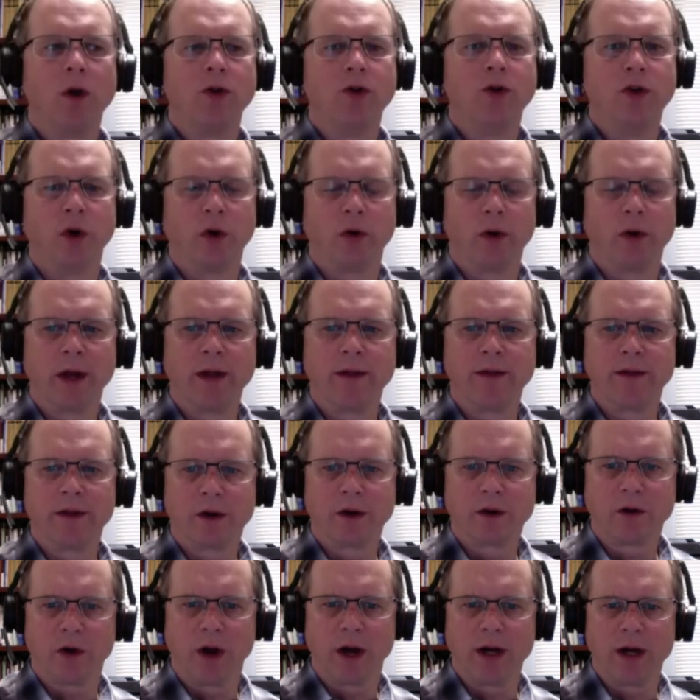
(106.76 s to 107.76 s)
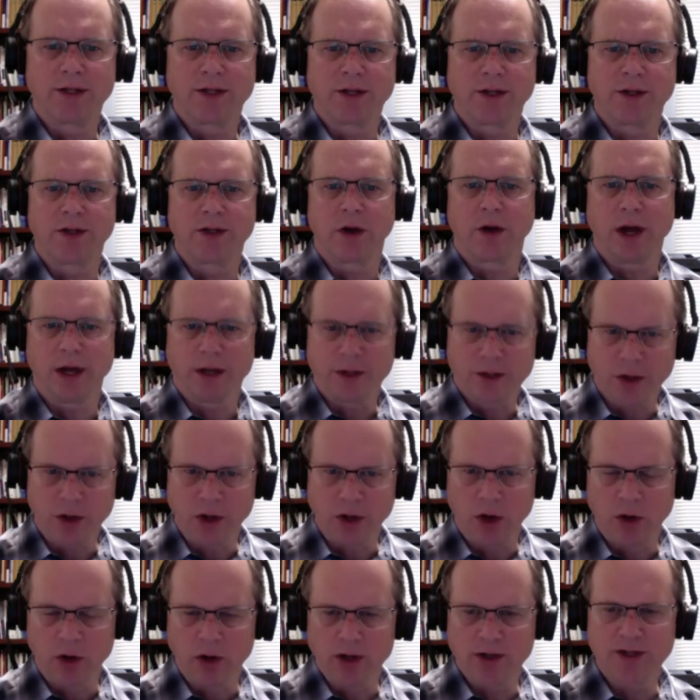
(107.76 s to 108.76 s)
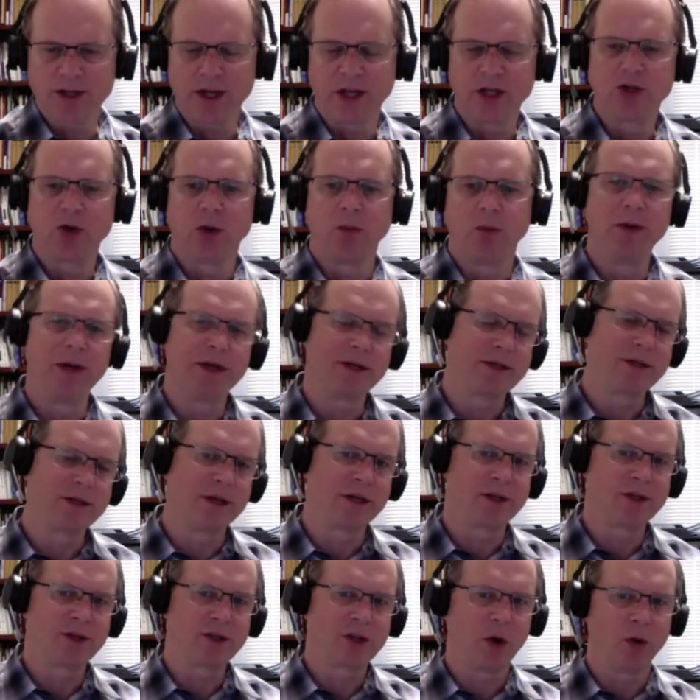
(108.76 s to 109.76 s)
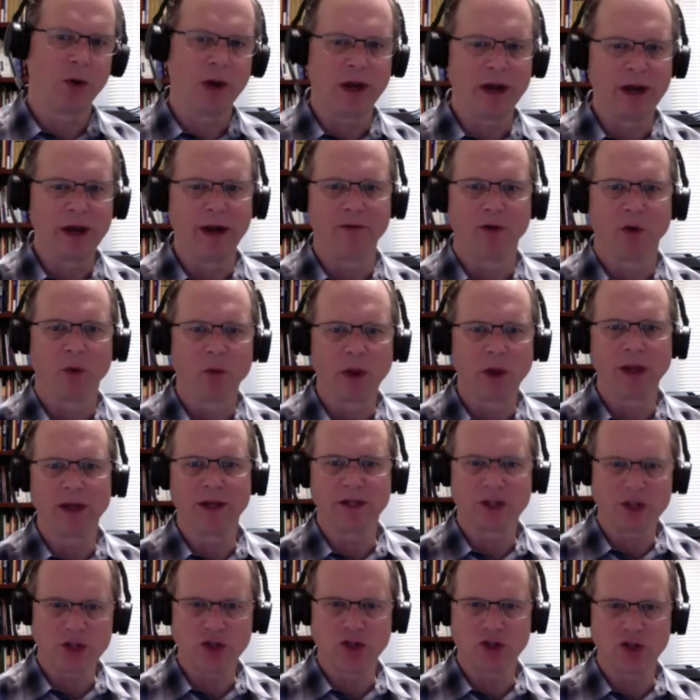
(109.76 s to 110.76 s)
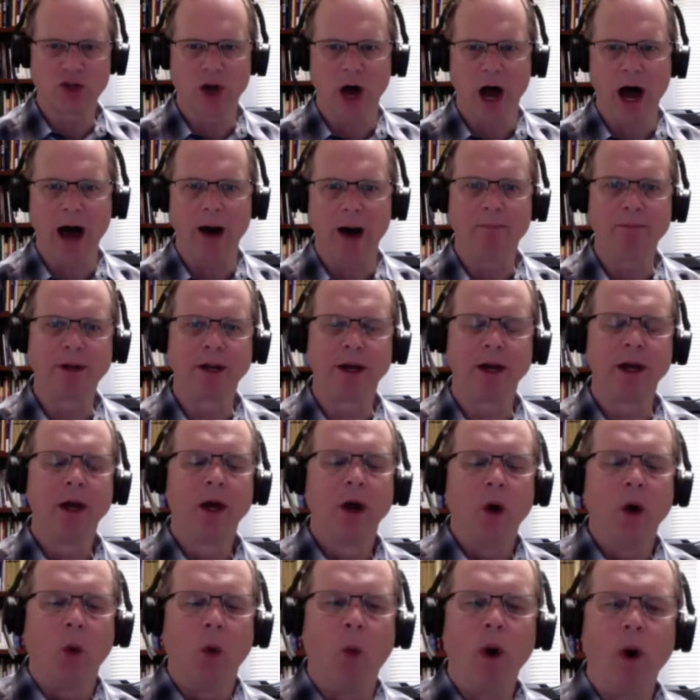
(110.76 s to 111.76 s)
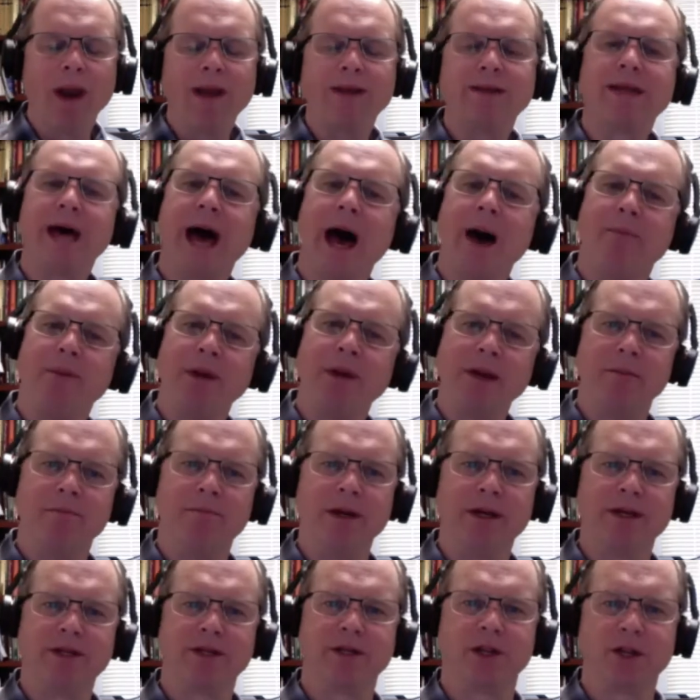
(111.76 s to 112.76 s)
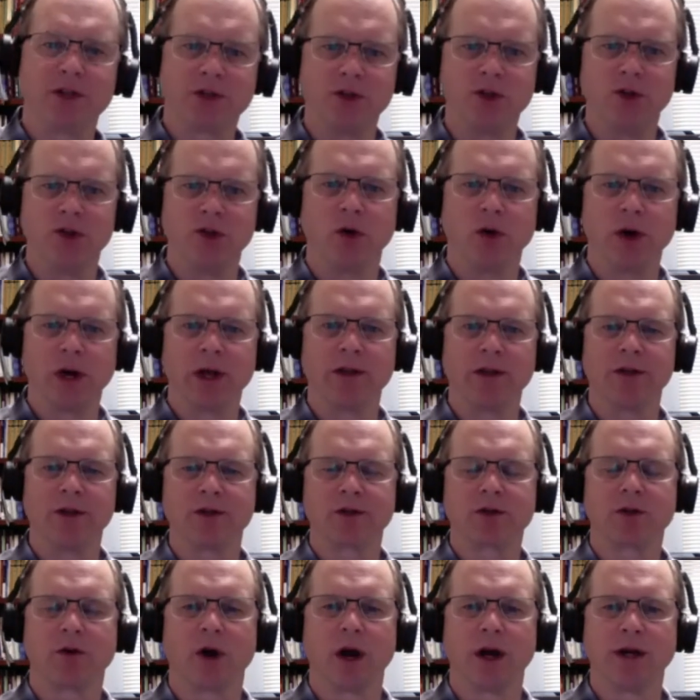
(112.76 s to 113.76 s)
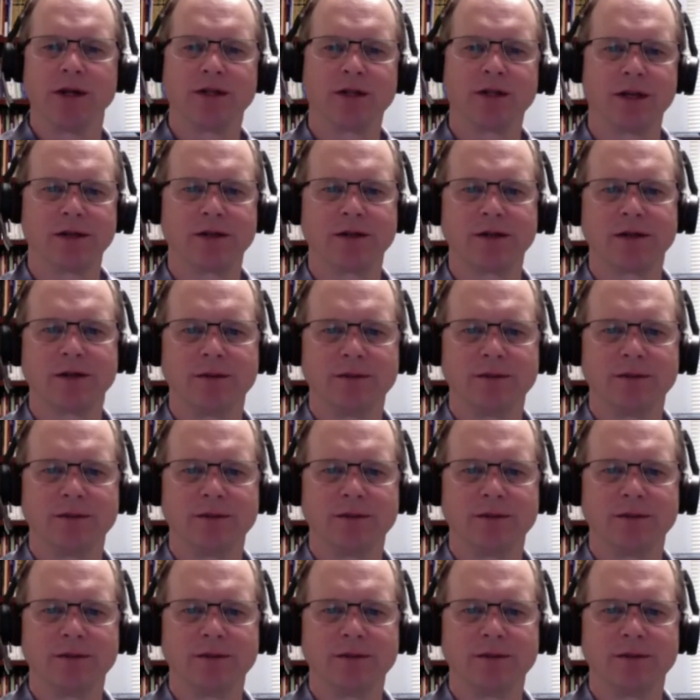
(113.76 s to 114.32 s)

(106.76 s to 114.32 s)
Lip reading: during the crisis, okay, so you're an essential business, so it never really stopped. What has happened to business during this crisis?